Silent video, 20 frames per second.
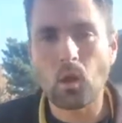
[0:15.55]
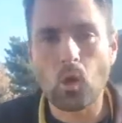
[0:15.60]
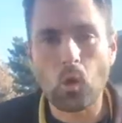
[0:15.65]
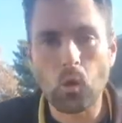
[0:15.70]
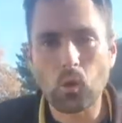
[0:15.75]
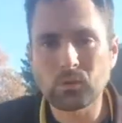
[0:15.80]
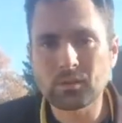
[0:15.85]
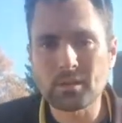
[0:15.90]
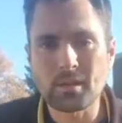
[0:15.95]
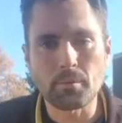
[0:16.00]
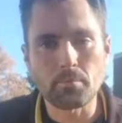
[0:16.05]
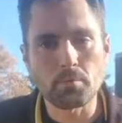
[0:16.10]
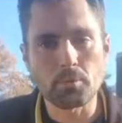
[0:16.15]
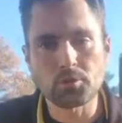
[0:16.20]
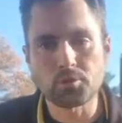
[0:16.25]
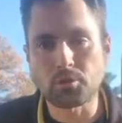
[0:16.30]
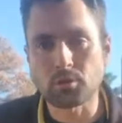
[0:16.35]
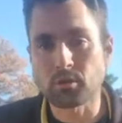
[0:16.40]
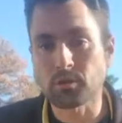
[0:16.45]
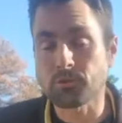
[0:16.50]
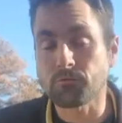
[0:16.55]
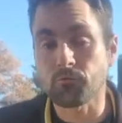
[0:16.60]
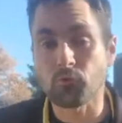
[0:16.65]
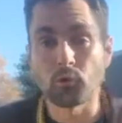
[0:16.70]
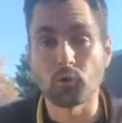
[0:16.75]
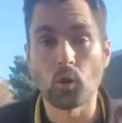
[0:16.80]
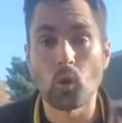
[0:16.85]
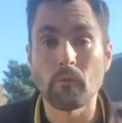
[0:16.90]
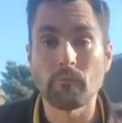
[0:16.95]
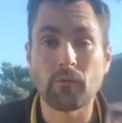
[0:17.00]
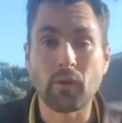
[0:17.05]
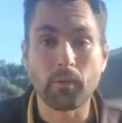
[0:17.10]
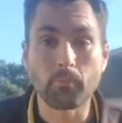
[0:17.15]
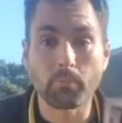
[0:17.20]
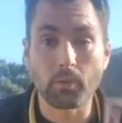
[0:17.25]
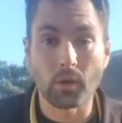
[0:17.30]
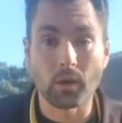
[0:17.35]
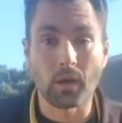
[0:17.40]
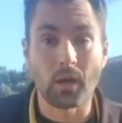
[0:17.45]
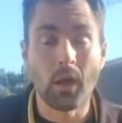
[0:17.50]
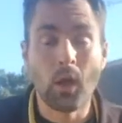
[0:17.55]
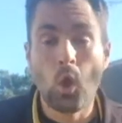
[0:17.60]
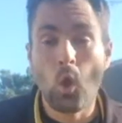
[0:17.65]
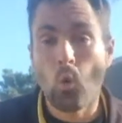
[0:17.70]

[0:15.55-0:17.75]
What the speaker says: cold temperatures for November.